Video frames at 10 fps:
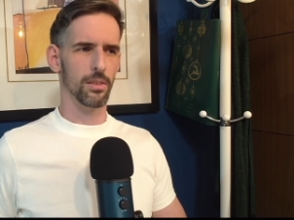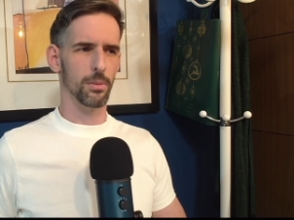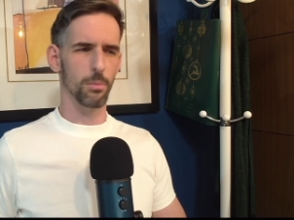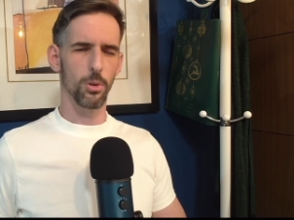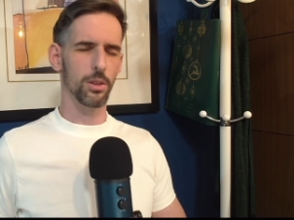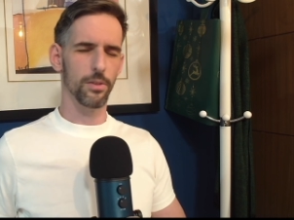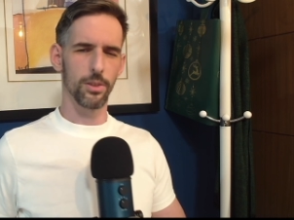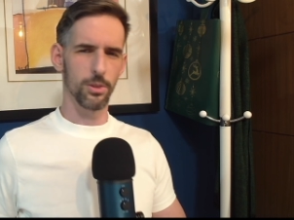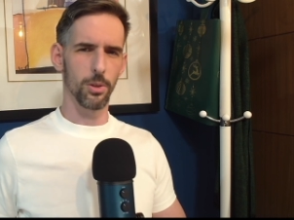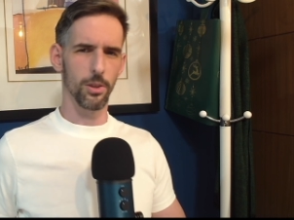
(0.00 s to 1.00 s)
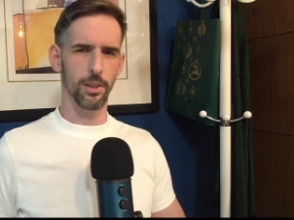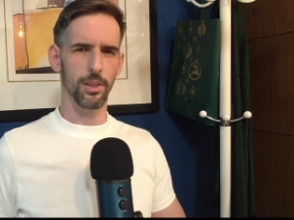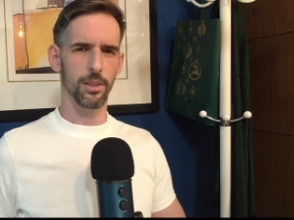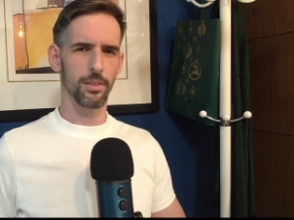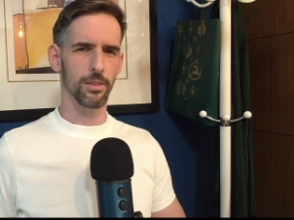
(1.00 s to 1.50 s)
The moral of the
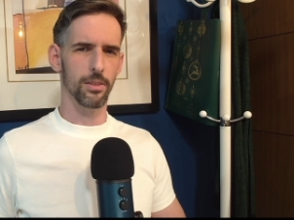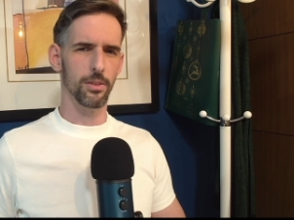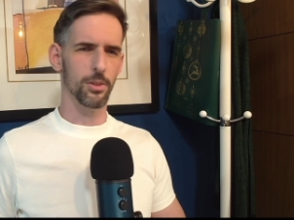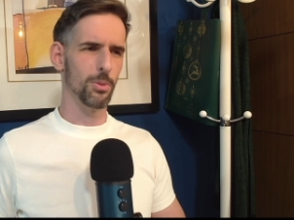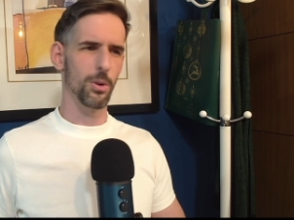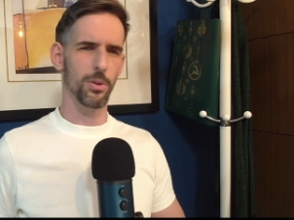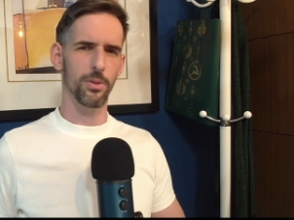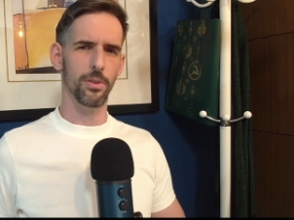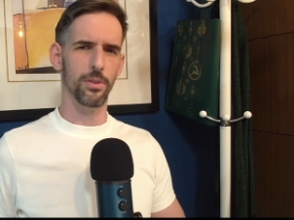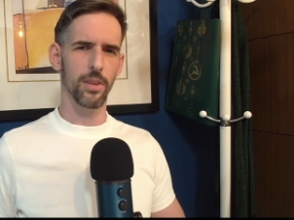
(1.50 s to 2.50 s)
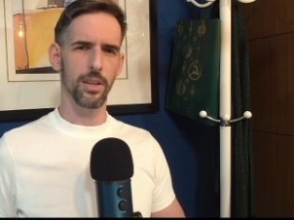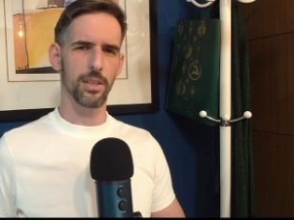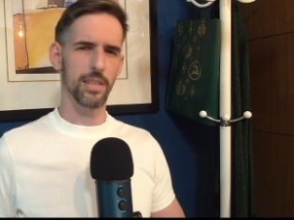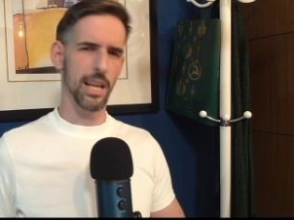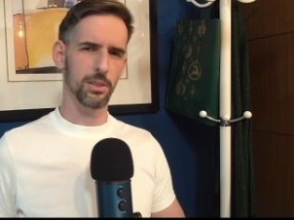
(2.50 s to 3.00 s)
story, do more than
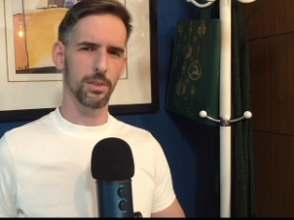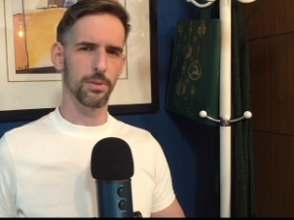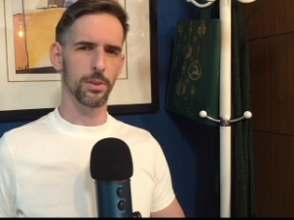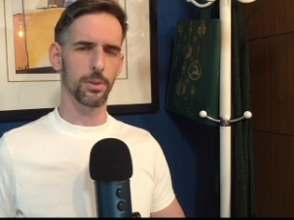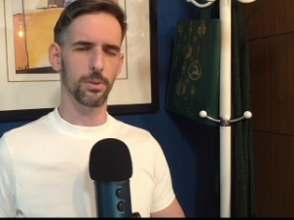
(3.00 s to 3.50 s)
is asked of you